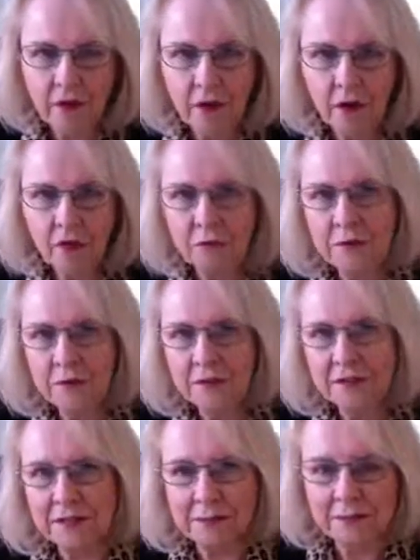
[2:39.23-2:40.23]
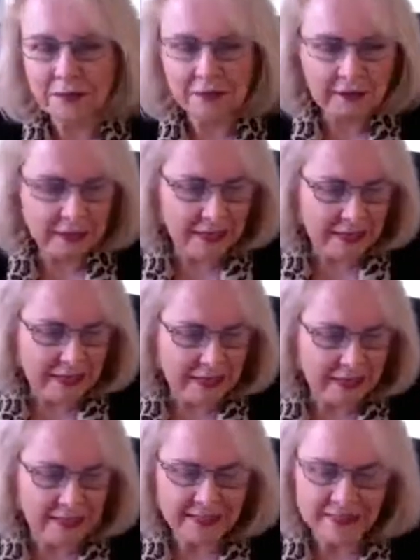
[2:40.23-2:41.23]
of becoming
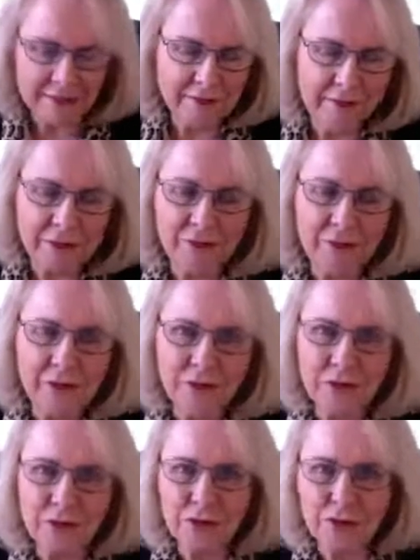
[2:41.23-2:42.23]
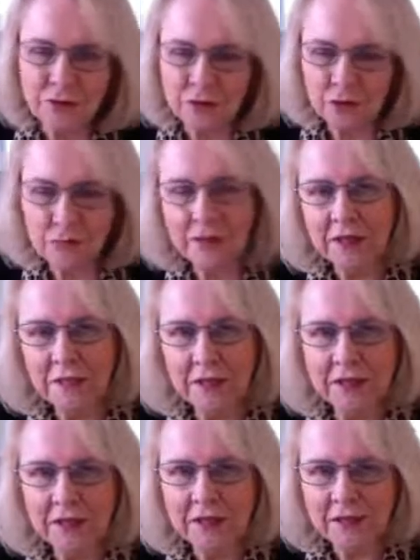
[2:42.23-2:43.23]
the devil if you choose, or
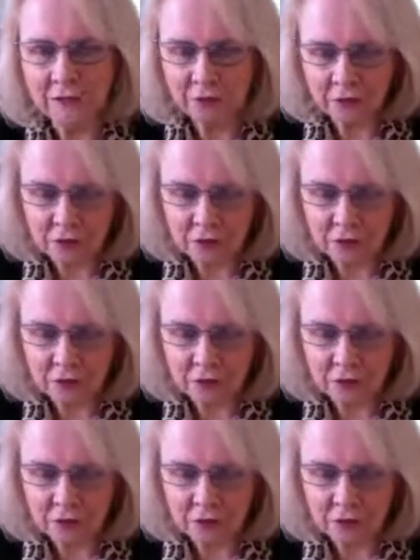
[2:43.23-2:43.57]
becoming a hero.